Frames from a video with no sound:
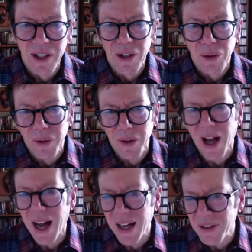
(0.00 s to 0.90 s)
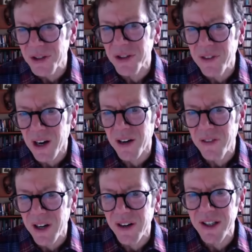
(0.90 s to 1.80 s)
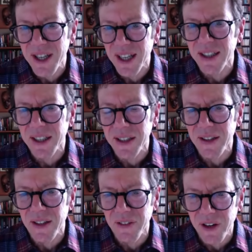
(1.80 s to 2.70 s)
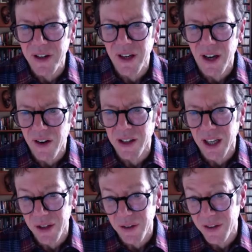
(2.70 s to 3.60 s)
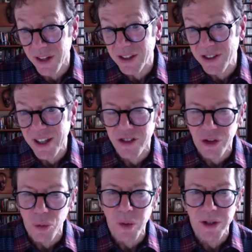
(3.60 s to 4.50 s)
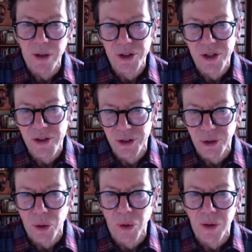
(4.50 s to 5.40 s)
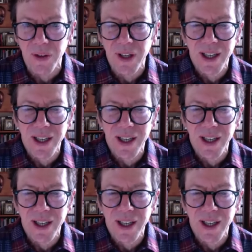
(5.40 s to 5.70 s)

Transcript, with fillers: Well, eyes are are very telling. Are very are like as they say, it's the windows to the soul.